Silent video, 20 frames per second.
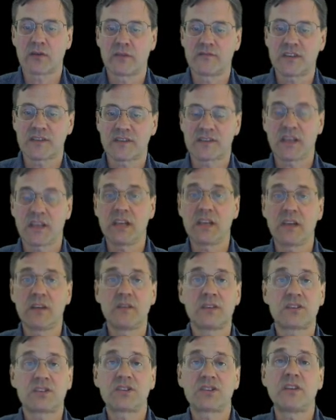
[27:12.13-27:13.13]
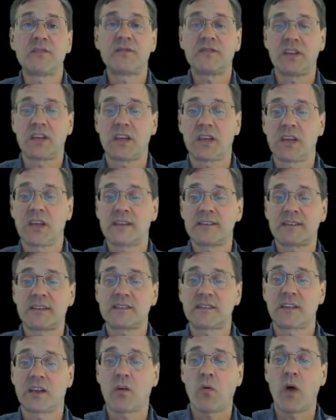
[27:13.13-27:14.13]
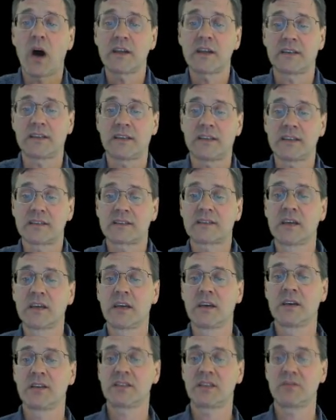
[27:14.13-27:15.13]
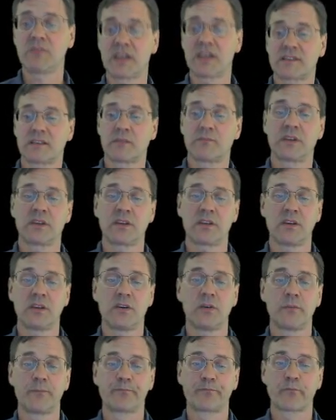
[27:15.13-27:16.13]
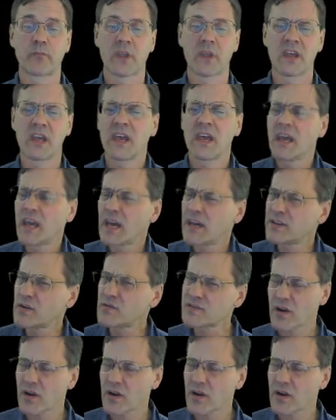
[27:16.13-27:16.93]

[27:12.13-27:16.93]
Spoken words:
of just shifting existing quantities to make something new. And those